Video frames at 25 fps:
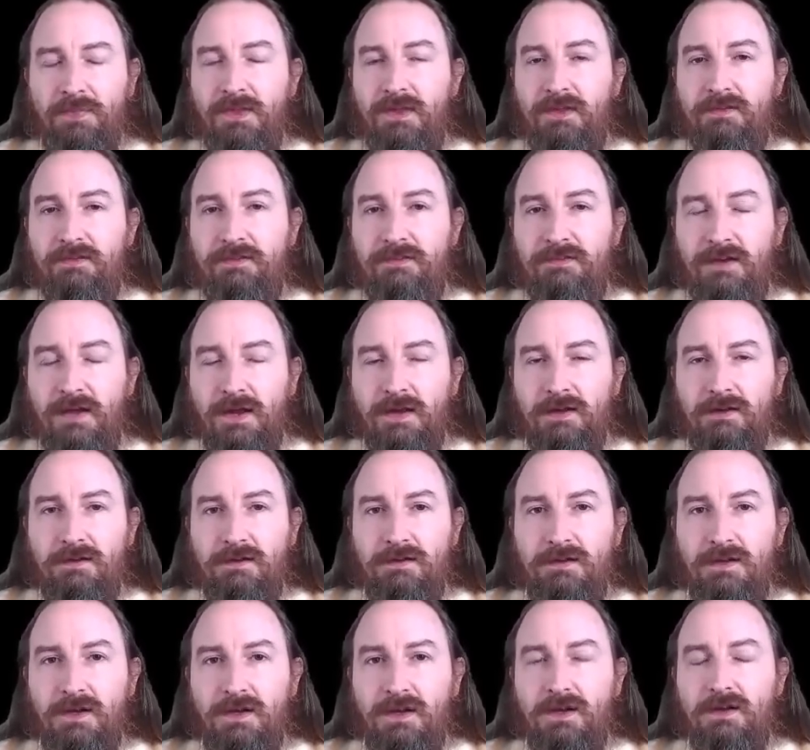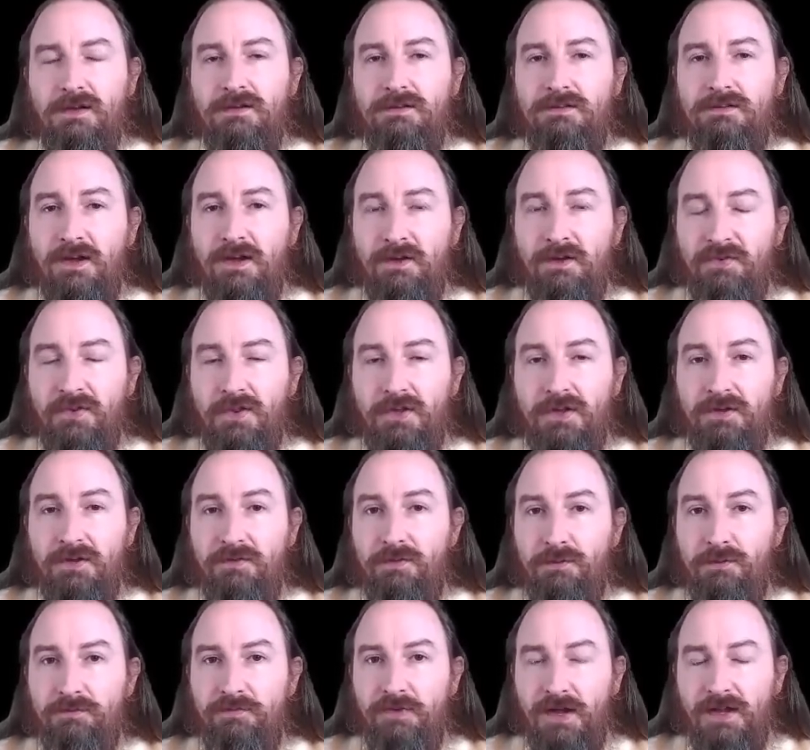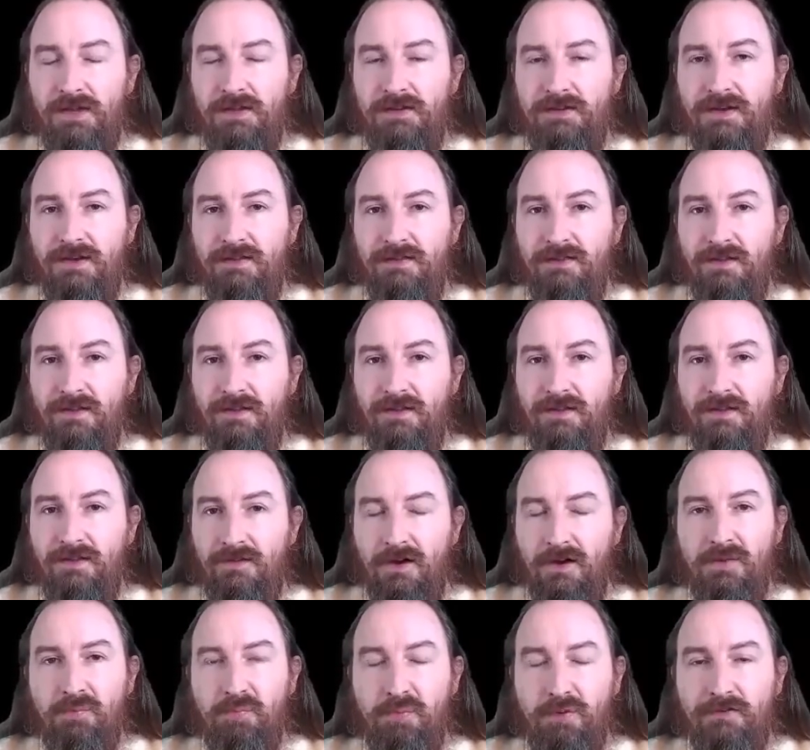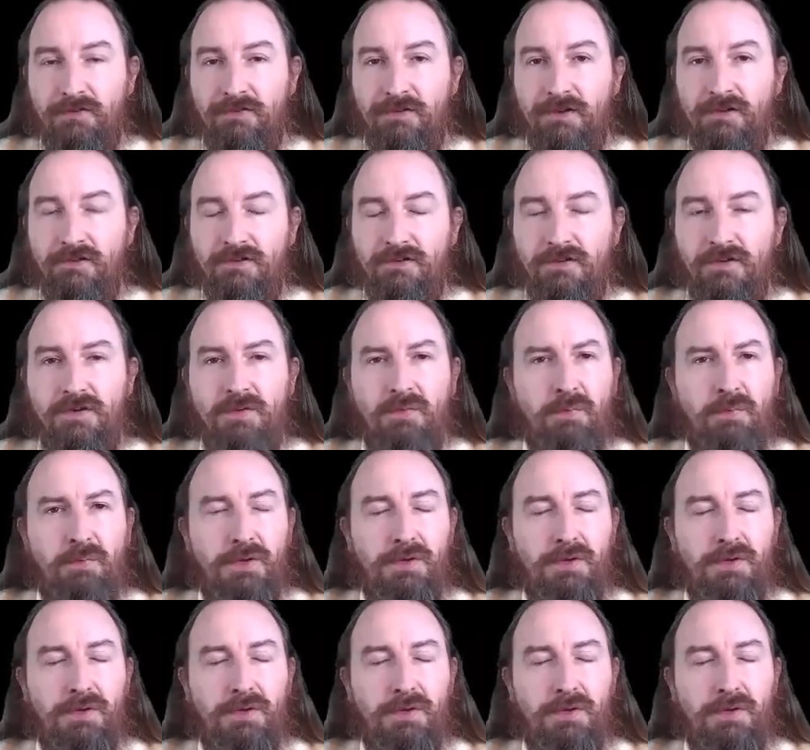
Instead, definitely validate the login procedure,